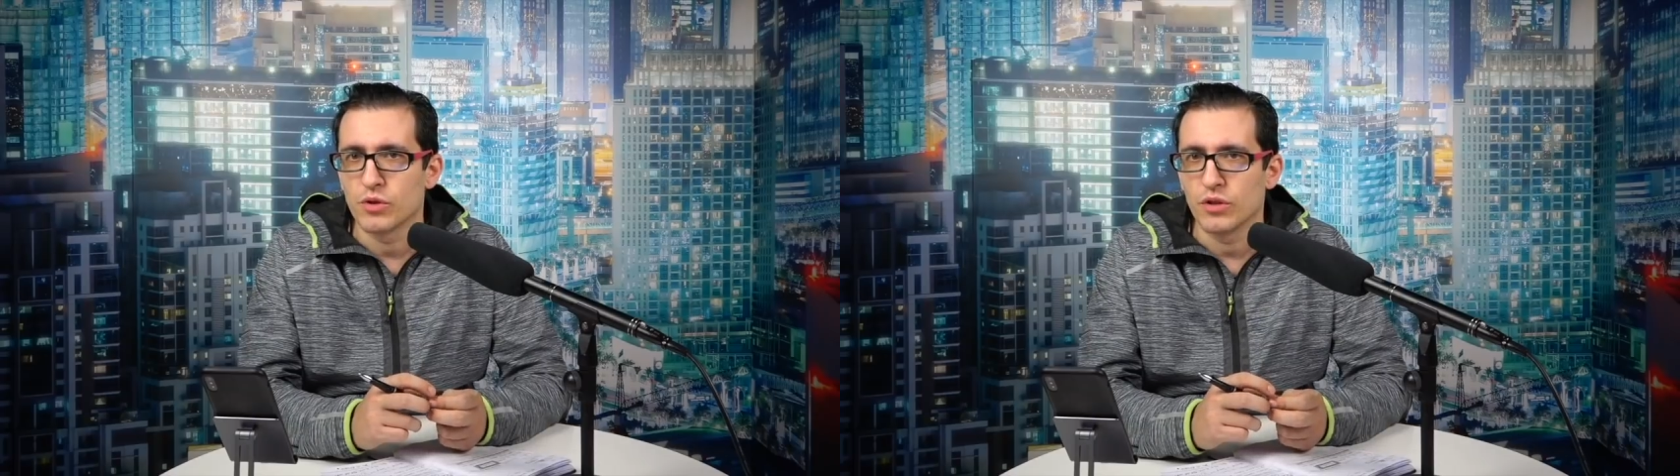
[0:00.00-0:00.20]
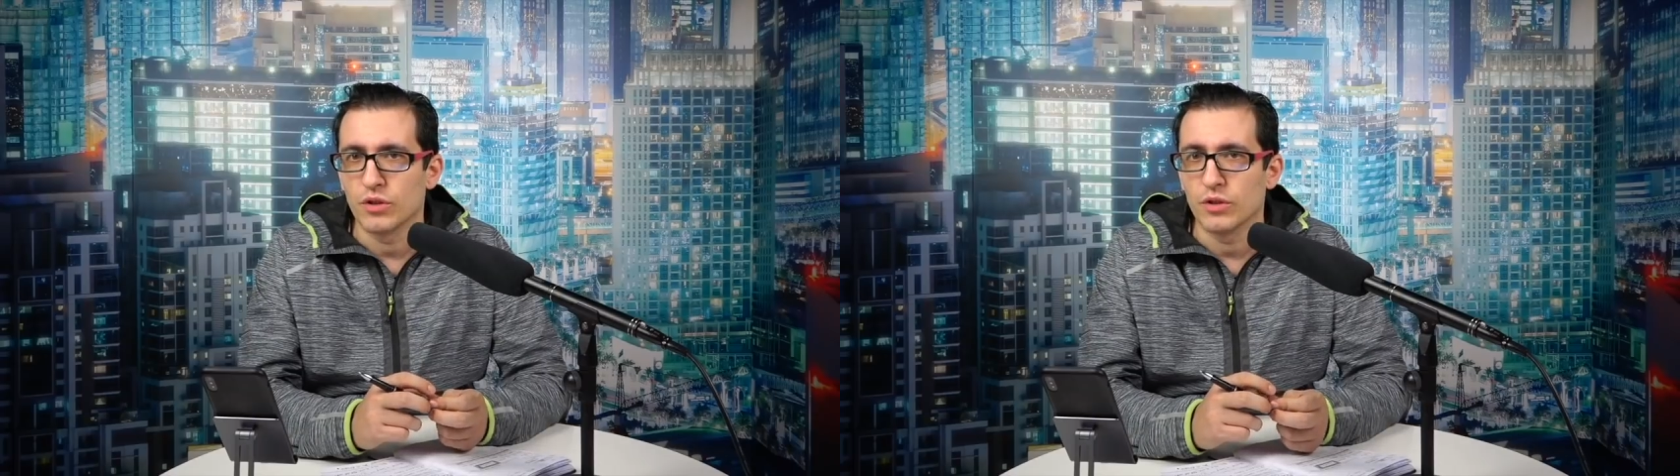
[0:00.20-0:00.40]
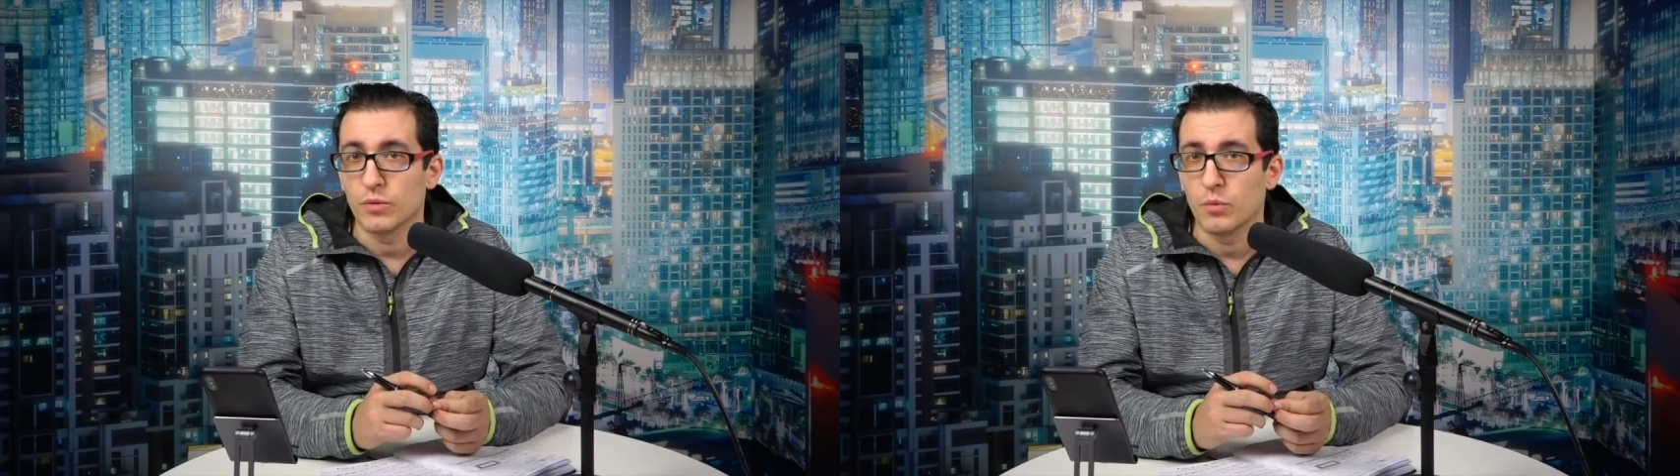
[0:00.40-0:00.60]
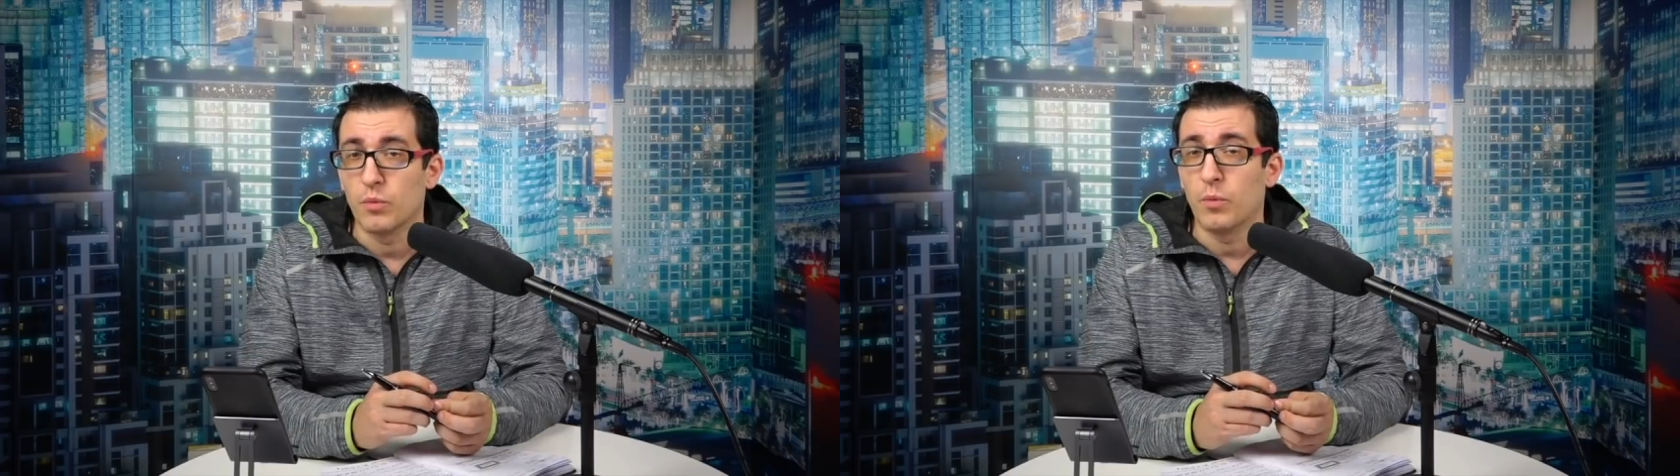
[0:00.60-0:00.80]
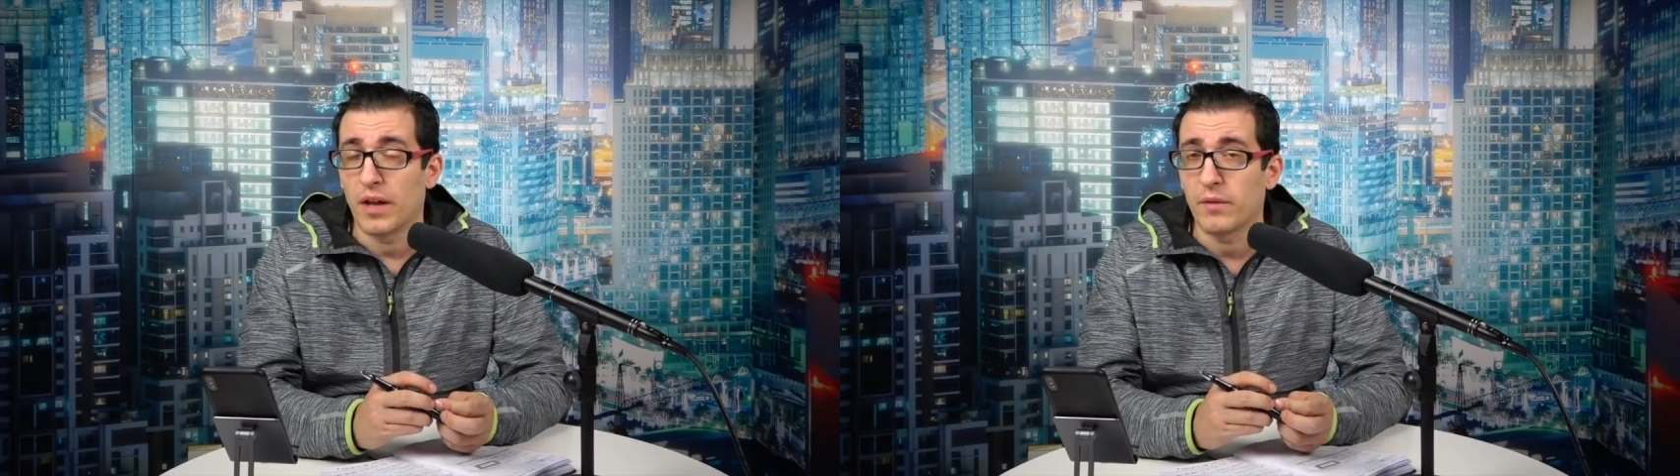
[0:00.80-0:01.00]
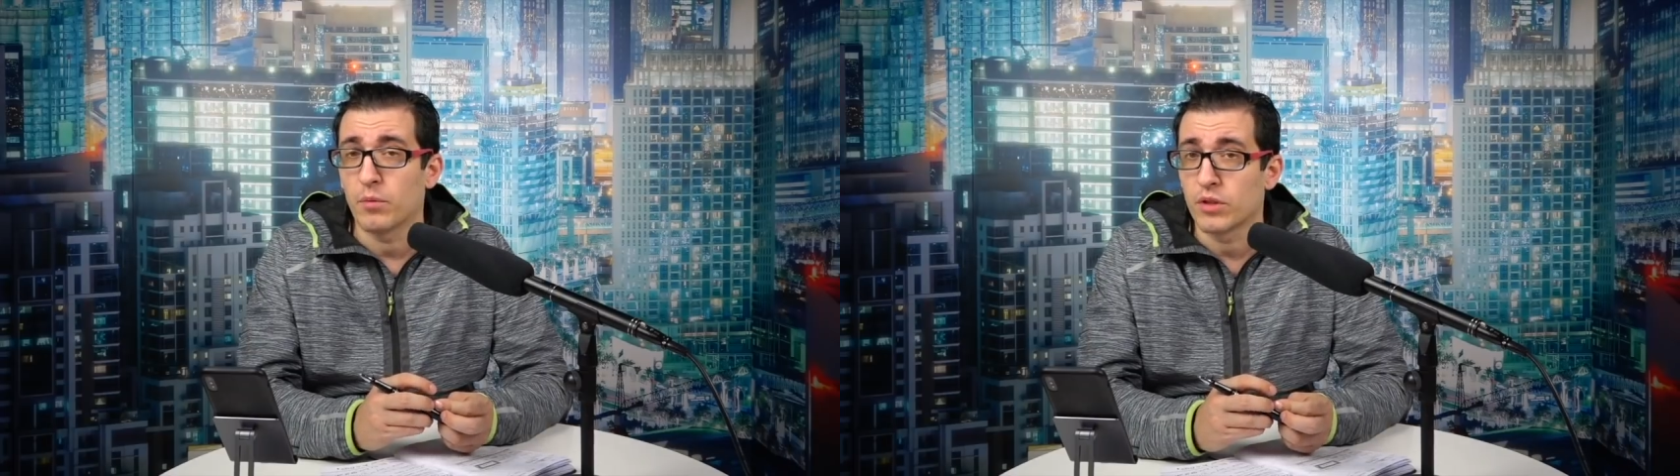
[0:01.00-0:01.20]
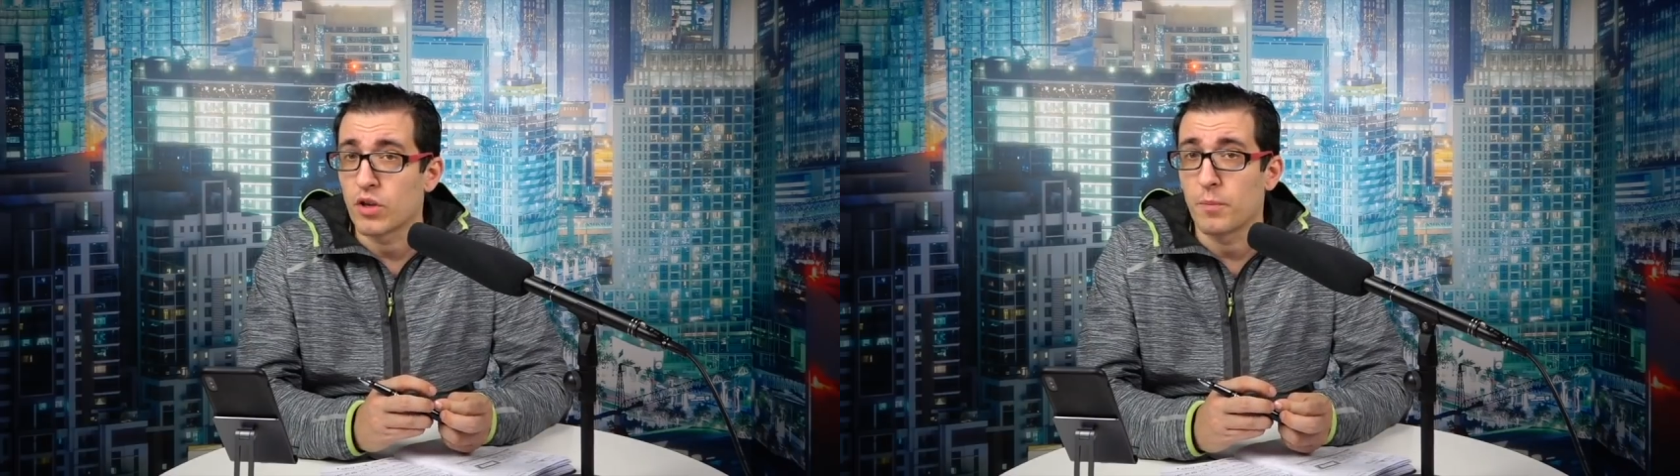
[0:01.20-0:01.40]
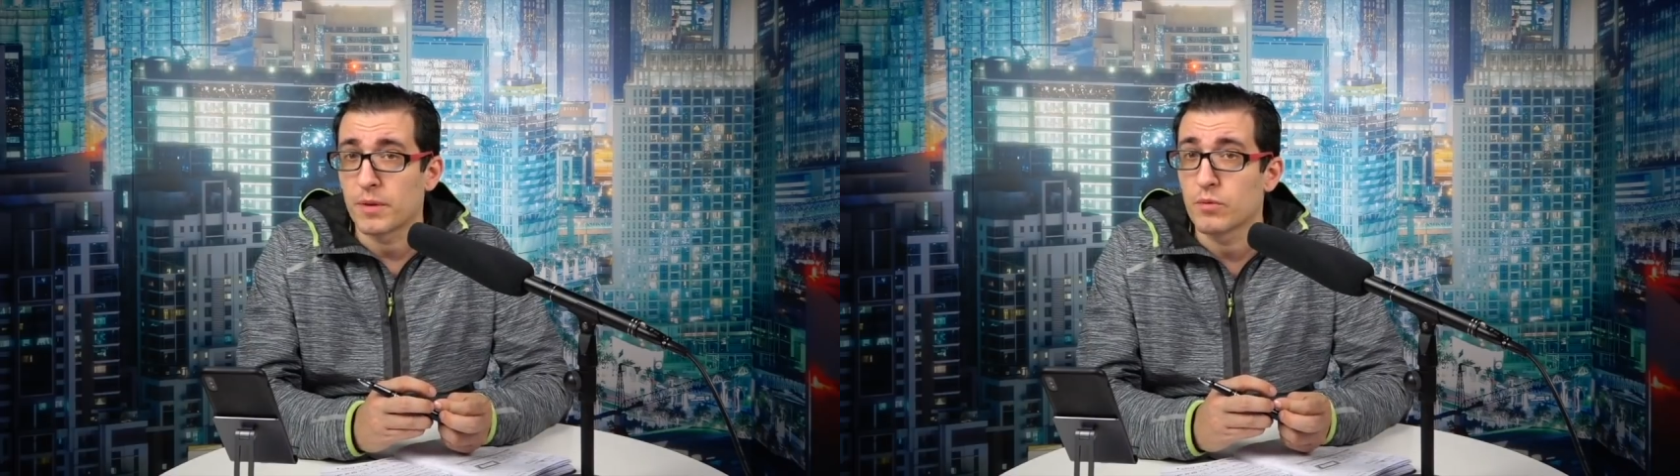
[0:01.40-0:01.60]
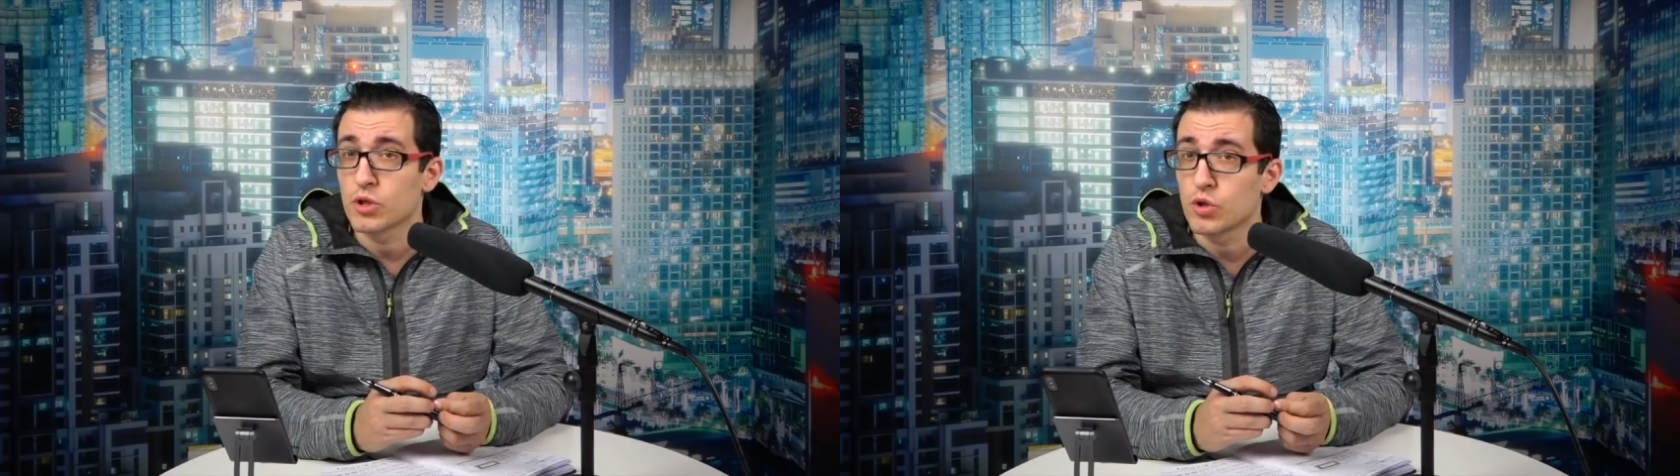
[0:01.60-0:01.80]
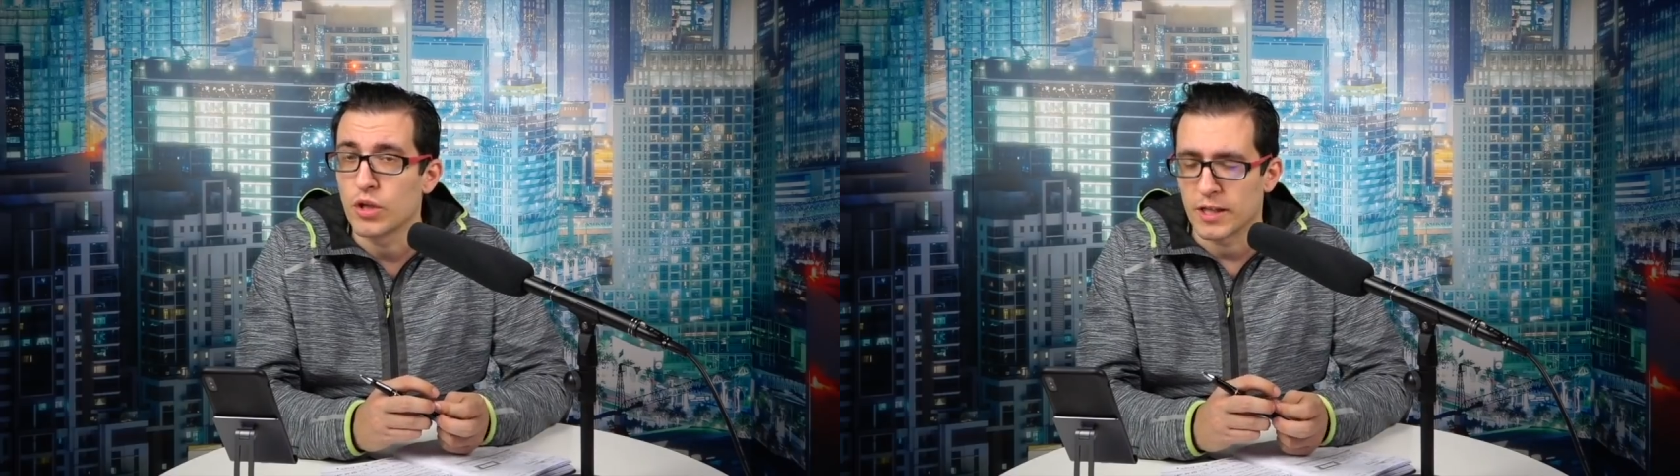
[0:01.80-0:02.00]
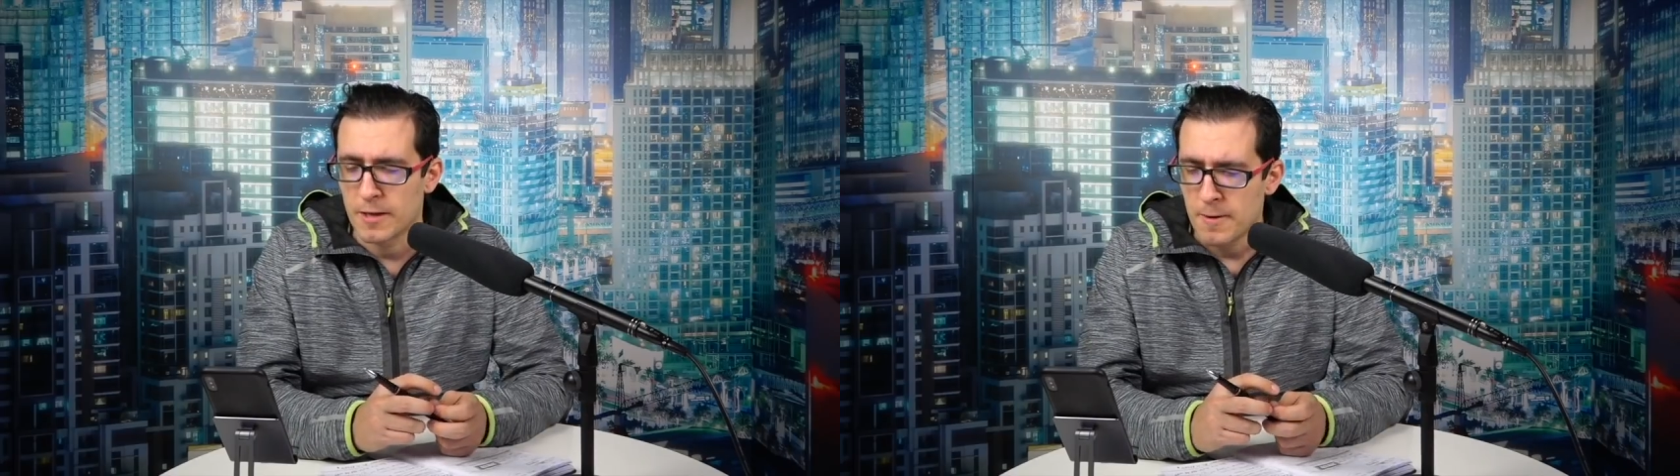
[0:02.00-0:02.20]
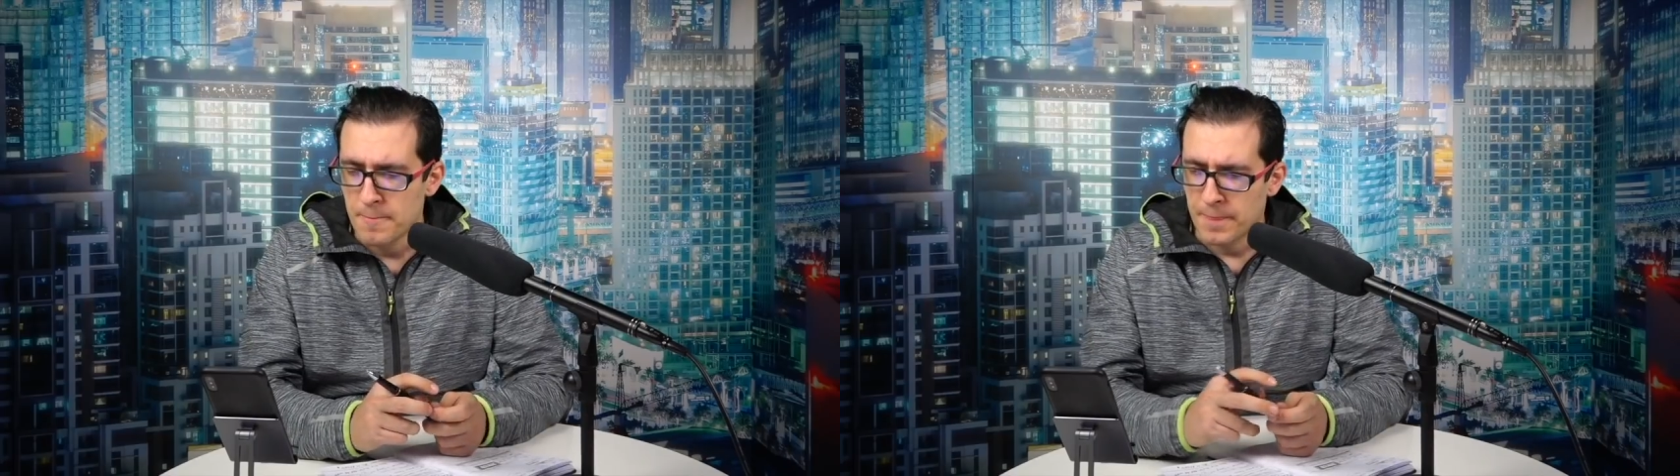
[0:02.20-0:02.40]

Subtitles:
what the company was doing.